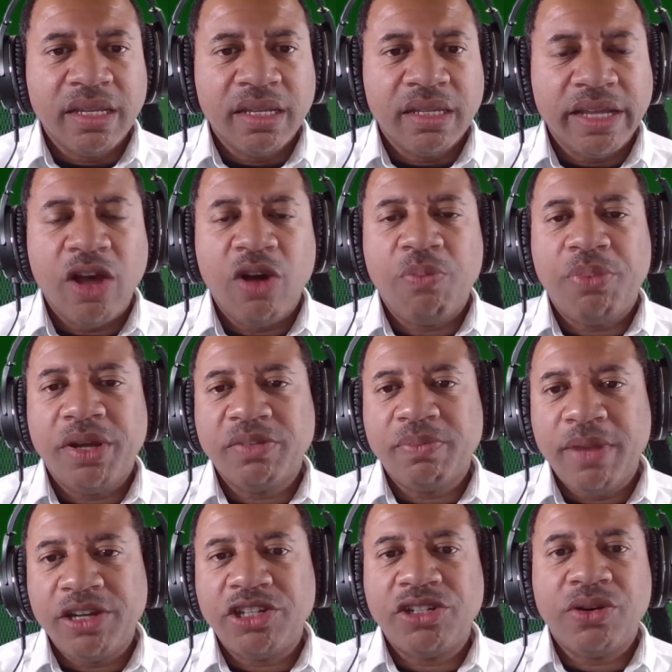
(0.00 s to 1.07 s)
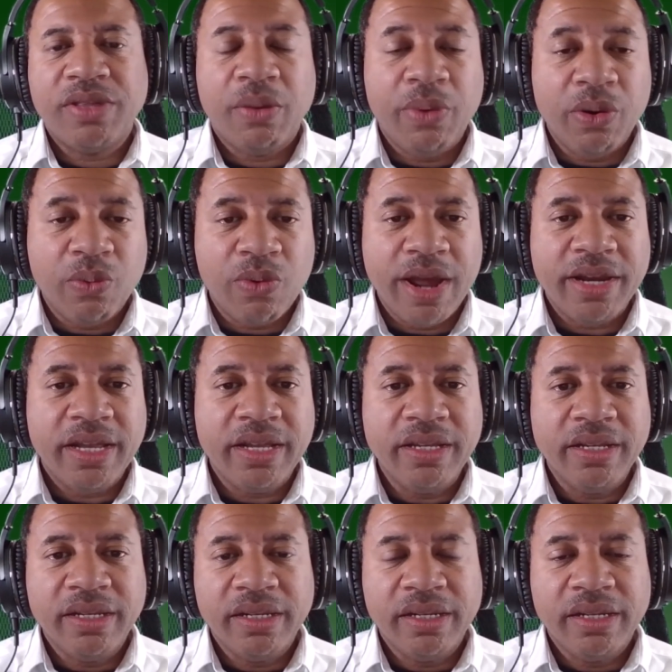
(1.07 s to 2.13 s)
to help us make sure that we're ready
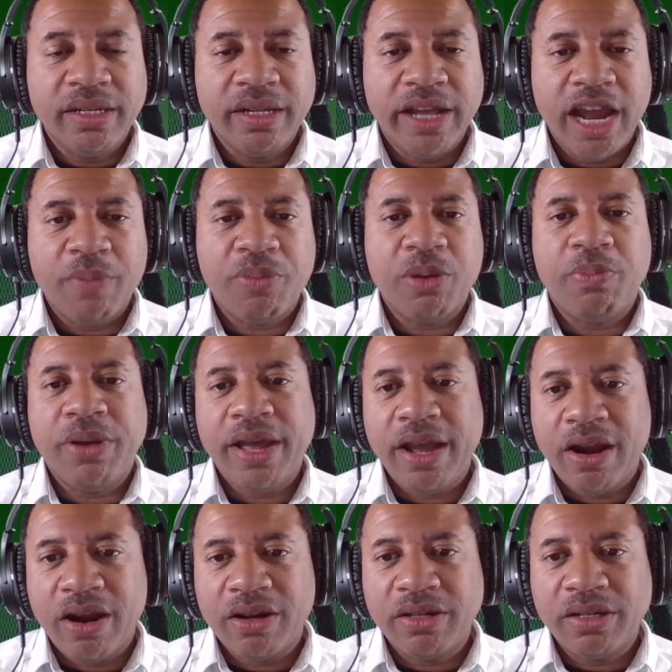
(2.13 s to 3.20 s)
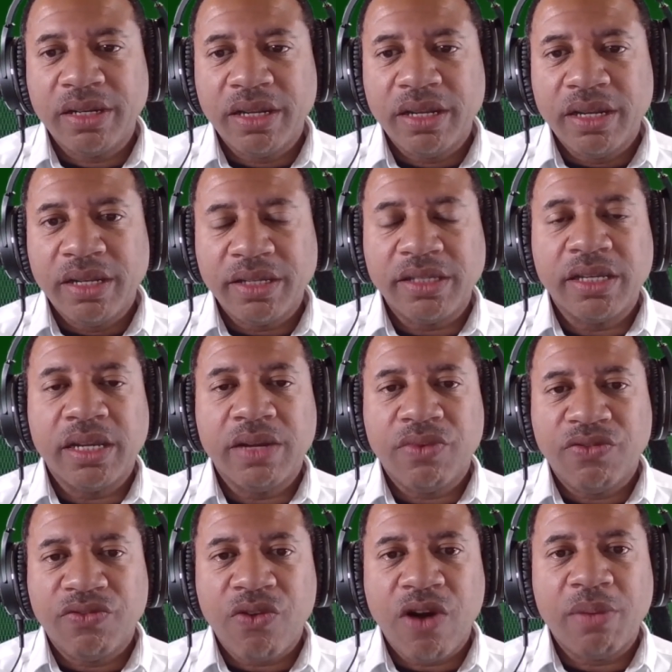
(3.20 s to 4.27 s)
and prepared to deliver
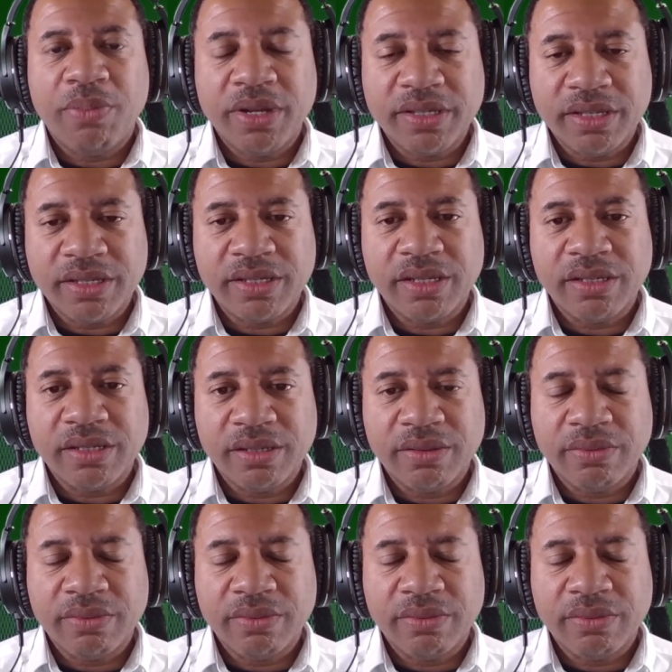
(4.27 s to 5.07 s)
for our businesses.